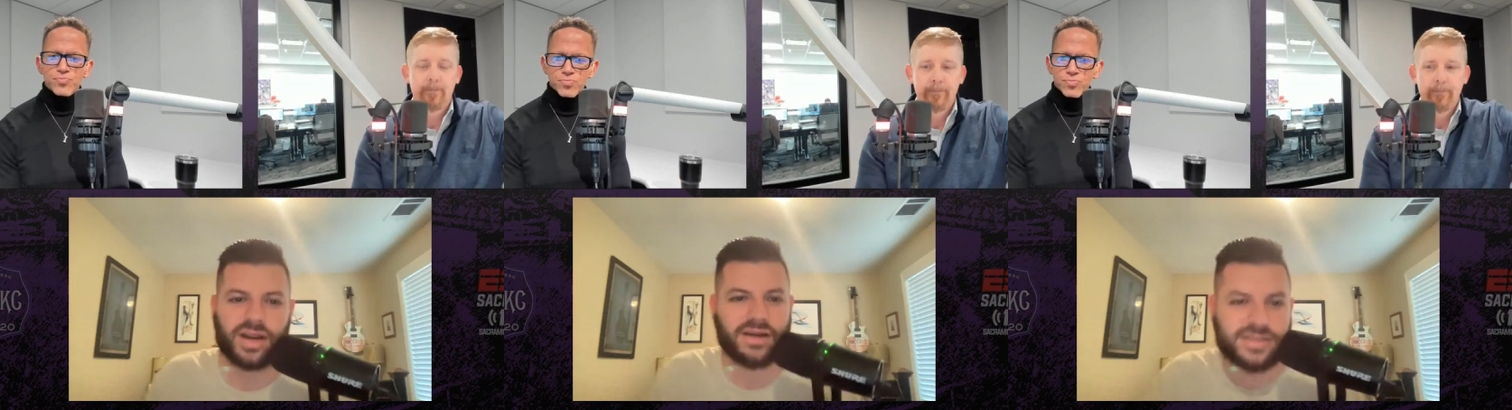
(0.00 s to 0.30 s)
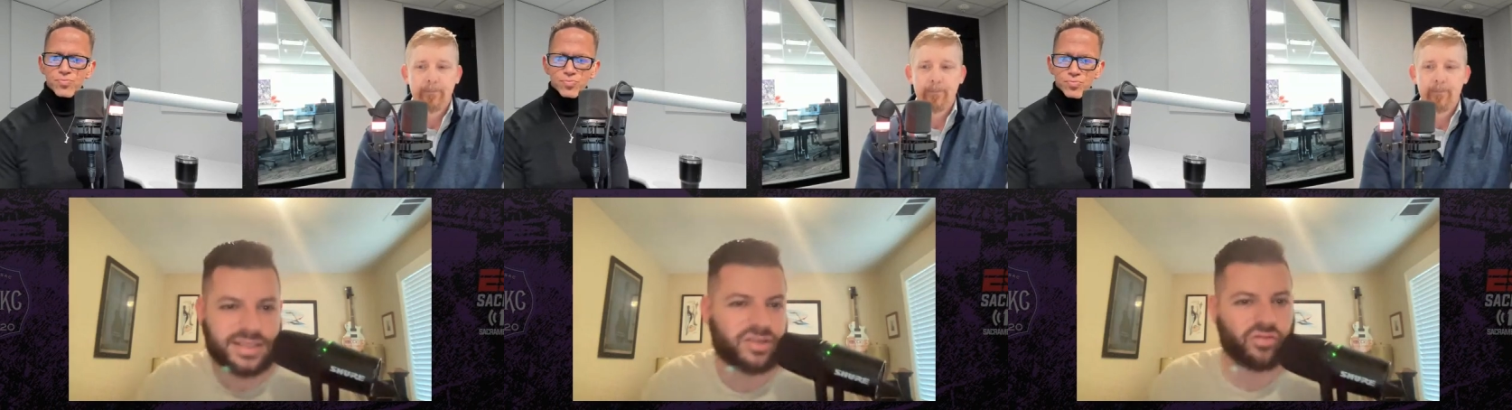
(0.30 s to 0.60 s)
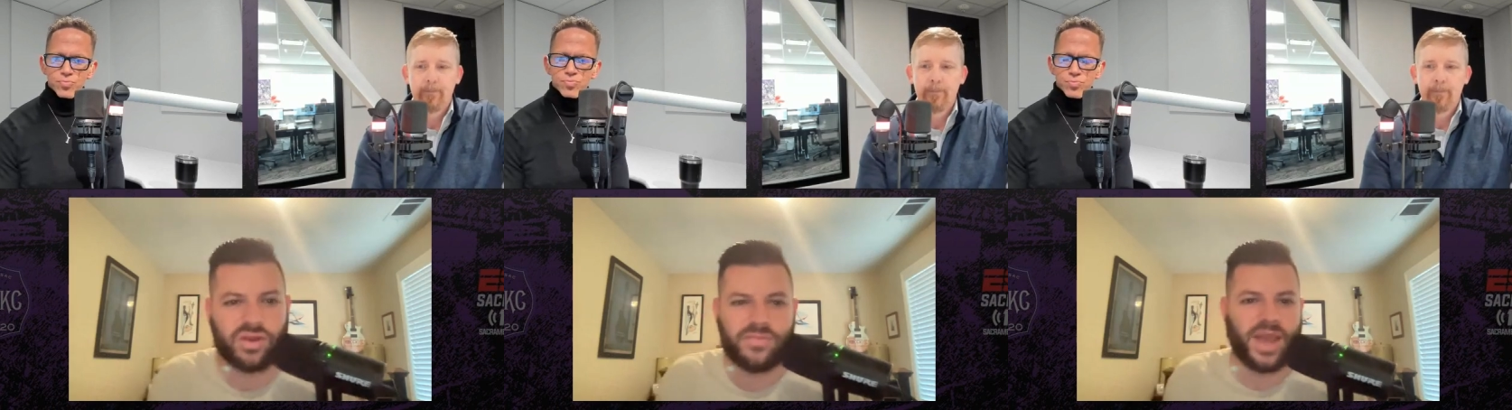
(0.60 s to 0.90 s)
Speaker 1: How does this
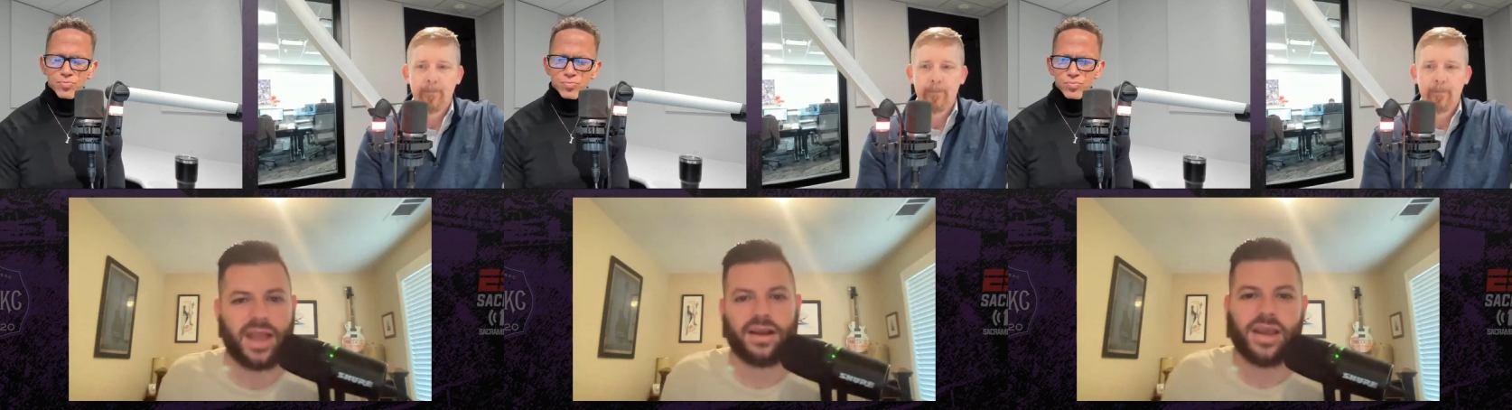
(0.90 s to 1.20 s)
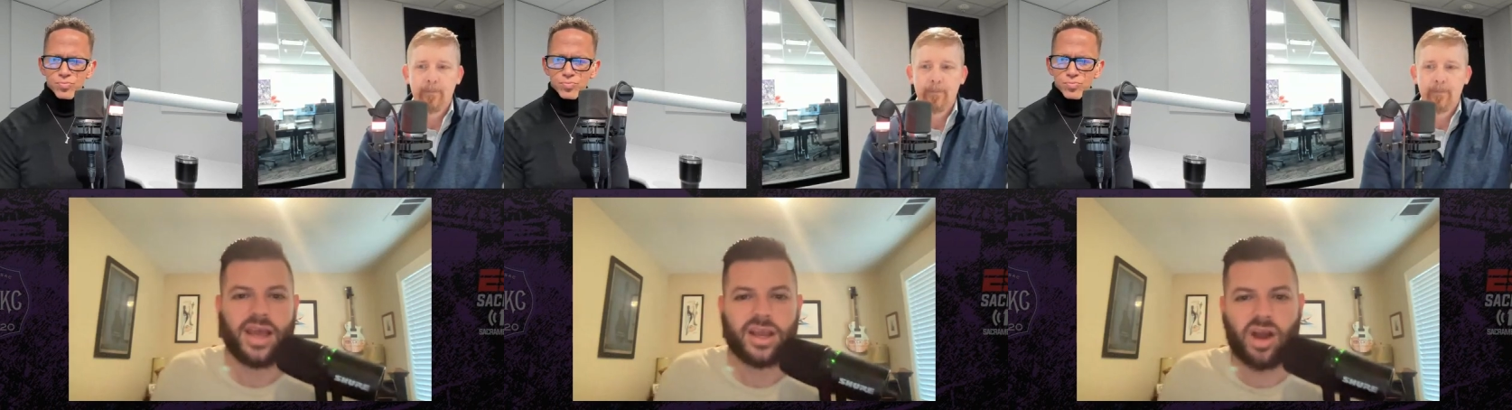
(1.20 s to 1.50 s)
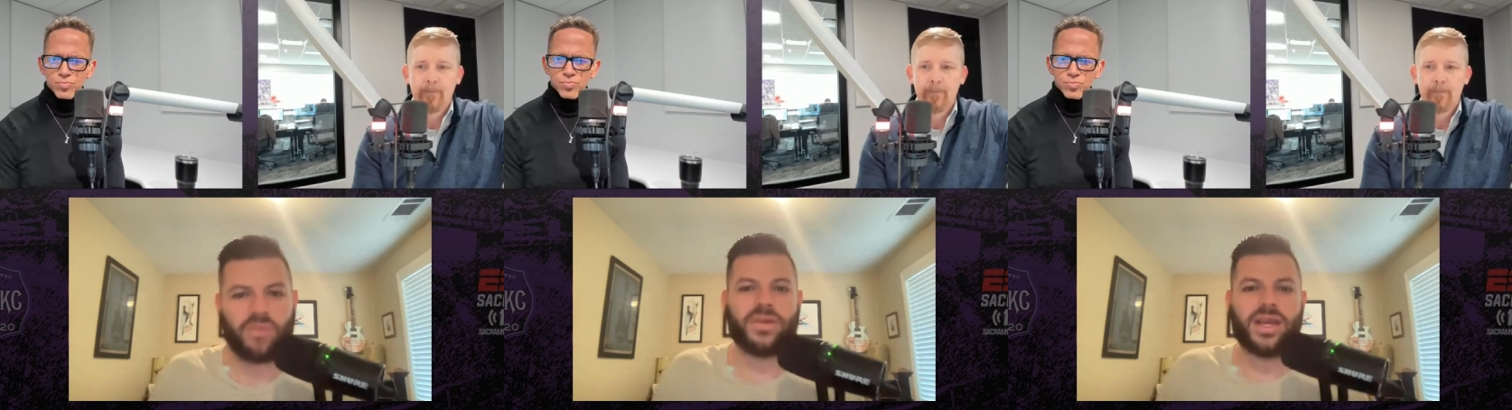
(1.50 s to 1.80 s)
three-man
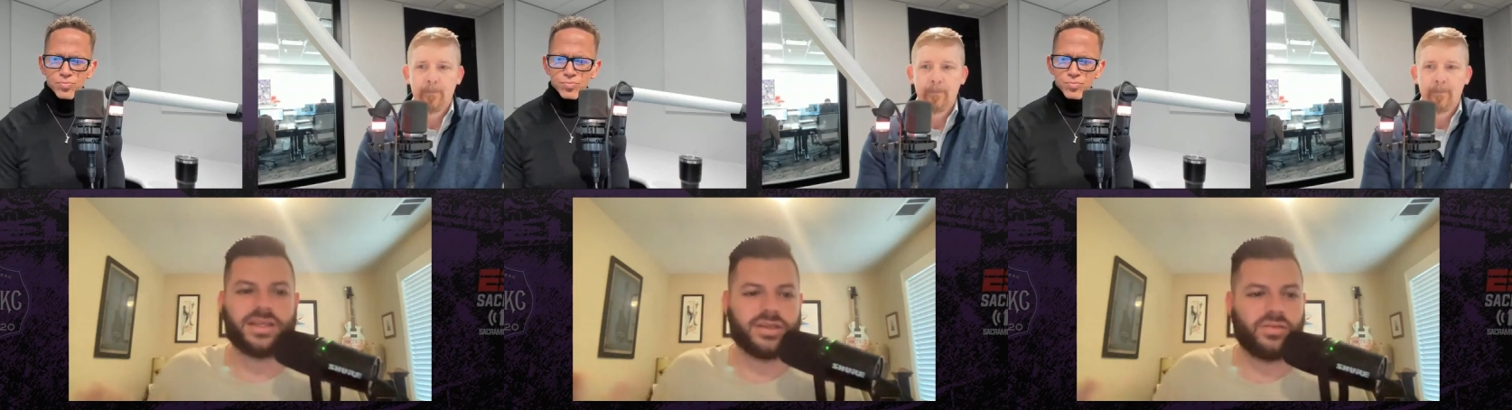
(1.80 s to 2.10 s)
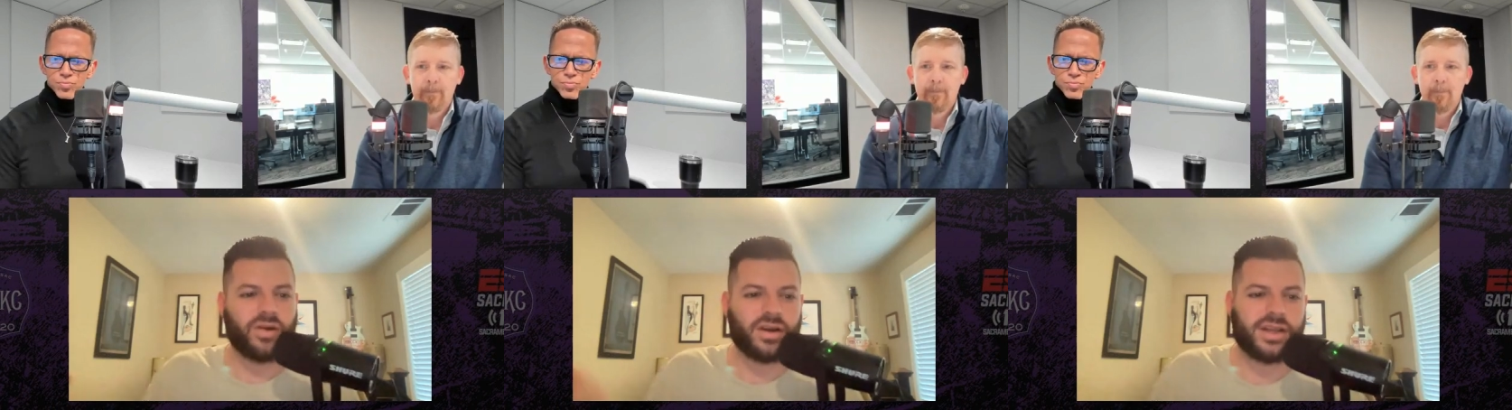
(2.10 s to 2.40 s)
combination work?